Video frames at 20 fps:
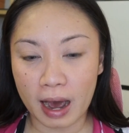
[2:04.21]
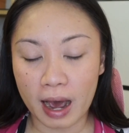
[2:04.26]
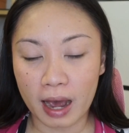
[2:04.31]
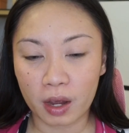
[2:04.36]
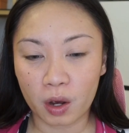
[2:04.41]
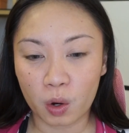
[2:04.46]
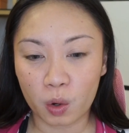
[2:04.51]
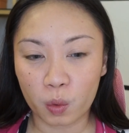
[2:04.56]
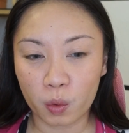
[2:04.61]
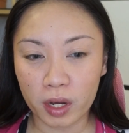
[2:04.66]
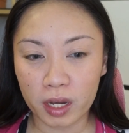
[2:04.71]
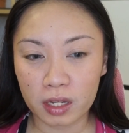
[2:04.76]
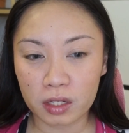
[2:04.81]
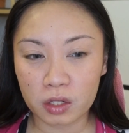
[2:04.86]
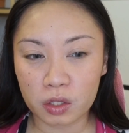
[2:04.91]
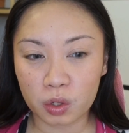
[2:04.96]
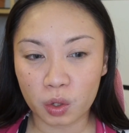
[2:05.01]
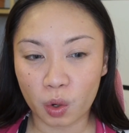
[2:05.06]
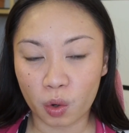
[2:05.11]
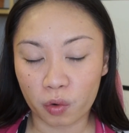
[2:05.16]
I
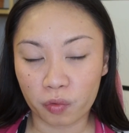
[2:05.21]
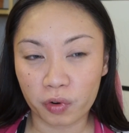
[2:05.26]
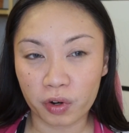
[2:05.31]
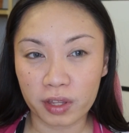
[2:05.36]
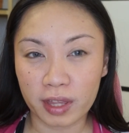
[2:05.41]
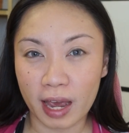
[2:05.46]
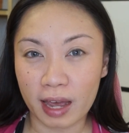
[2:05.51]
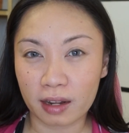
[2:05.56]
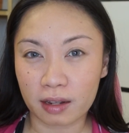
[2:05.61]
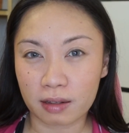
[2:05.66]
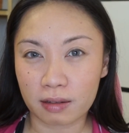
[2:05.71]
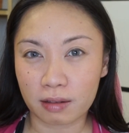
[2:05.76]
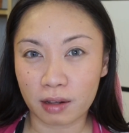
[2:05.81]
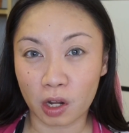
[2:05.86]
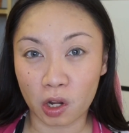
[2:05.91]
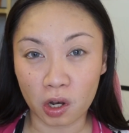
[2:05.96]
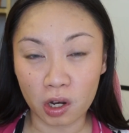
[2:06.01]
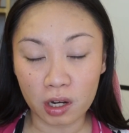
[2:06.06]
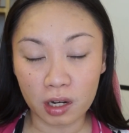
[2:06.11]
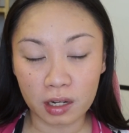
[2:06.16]
always go for that
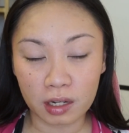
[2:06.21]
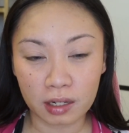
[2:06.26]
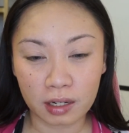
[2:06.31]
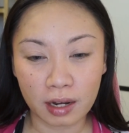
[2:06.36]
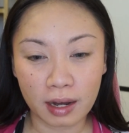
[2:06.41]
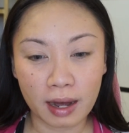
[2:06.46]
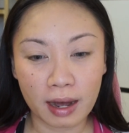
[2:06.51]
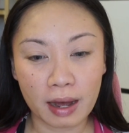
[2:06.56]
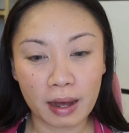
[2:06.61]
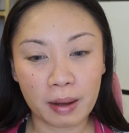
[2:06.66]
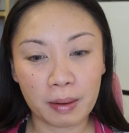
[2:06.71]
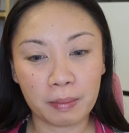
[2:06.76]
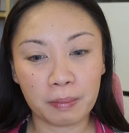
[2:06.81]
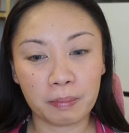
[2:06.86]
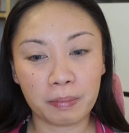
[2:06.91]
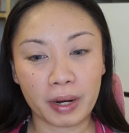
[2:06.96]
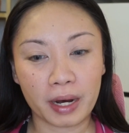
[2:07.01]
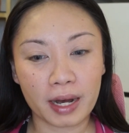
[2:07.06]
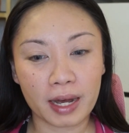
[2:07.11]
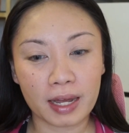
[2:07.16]
look,
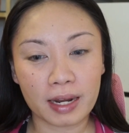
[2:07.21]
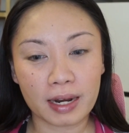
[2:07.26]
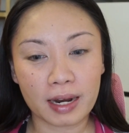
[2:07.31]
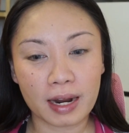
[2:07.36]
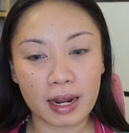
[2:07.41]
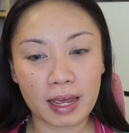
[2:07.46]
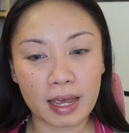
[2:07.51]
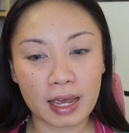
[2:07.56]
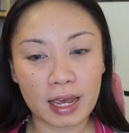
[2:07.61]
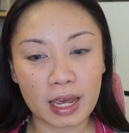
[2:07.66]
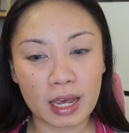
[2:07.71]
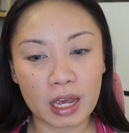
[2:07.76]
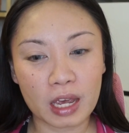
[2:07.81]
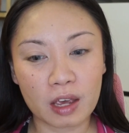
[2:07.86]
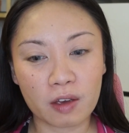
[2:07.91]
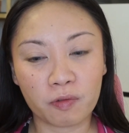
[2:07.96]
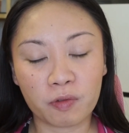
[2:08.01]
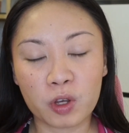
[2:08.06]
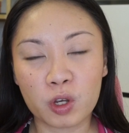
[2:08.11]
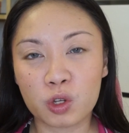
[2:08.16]
but
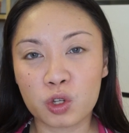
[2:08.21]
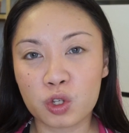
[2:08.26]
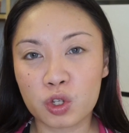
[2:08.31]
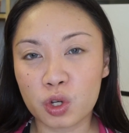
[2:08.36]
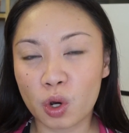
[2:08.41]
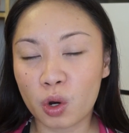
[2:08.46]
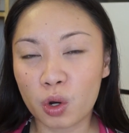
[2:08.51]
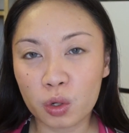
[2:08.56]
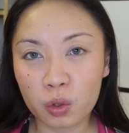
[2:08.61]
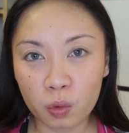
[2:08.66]
if you don't